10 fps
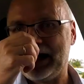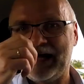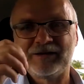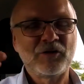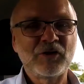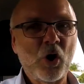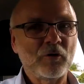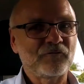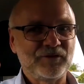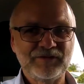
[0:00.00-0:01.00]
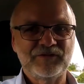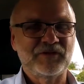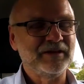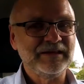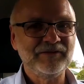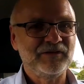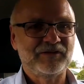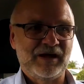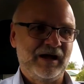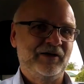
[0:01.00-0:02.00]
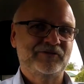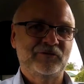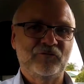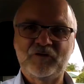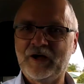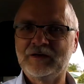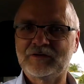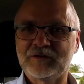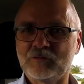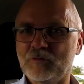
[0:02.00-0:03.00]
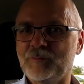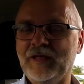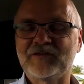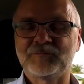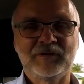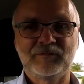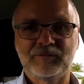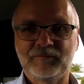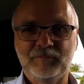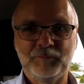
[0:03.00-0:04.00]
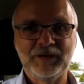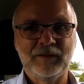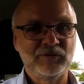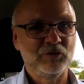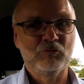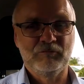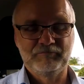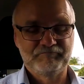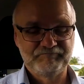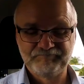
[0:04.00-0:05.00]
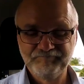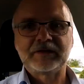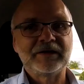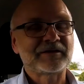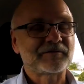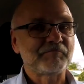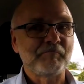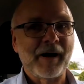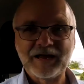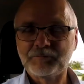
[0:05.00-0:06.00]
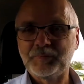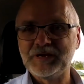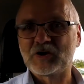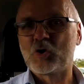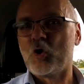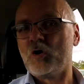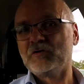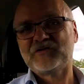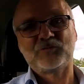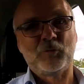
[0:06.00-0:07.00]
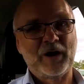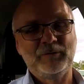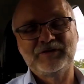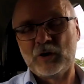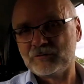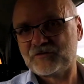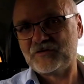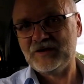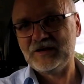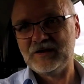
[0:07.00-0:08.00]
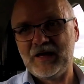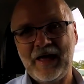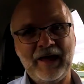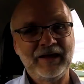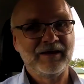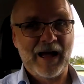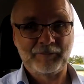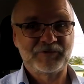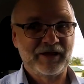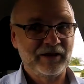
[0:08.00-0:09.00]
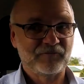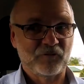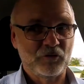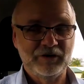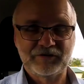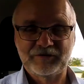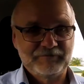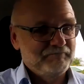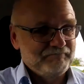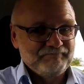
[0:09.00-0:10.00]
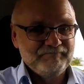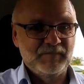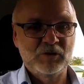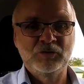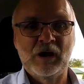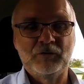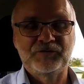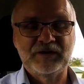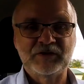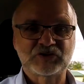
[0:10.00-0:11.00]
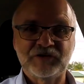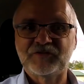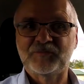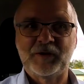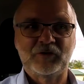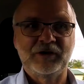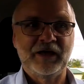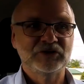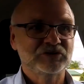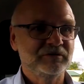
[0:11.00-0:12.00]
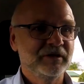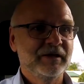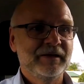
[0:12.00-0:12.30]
I don't know if this is an easy task to find a replacement BMU. It might be a cause why we don't see an update for it. Who knows? It's just a speculation.